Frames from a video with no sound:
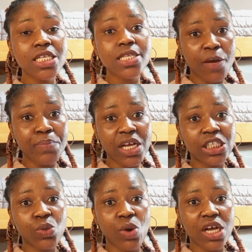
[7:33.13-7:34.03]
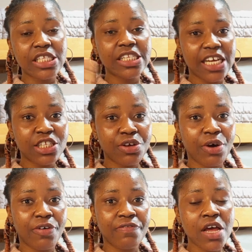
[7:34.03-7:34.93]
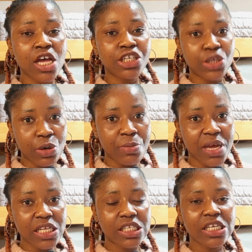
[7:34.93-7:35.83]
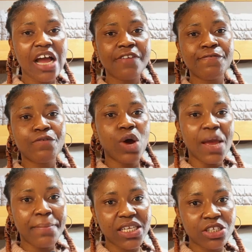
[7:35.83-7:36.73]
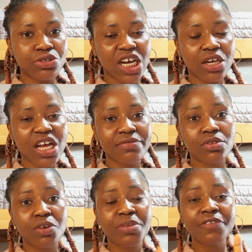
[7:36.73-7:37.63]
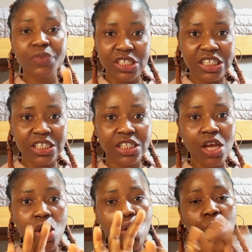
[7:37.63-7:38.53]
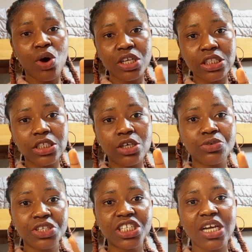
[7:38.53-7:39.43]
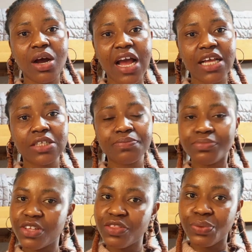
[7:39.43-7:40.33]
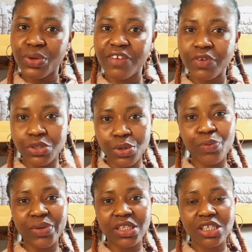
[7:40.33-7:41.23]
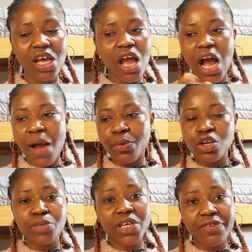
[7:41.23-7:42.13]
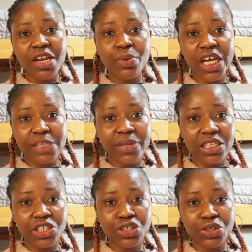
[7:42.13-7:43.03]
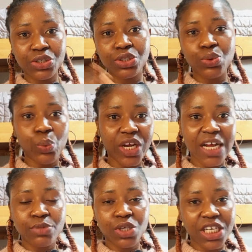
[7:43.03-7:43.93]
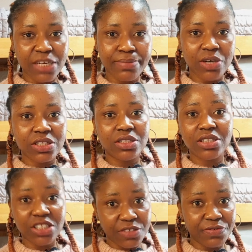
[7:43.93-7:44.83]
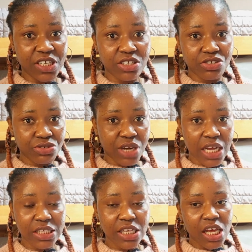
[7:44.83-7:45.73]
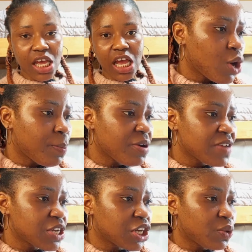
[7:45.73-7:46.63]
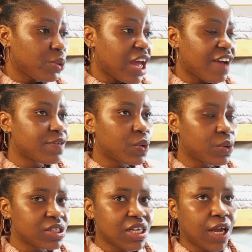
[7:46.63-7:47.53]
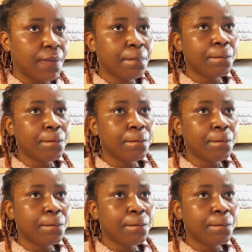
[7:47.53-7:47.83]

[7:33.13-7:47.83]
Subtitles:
submit one set of documents, and for embassy track you have to submit 4 sets, 1 original and 3 photocopies. I'm going to be giving more explanation when I'm talking about the different tracks. Moving on, we have quota.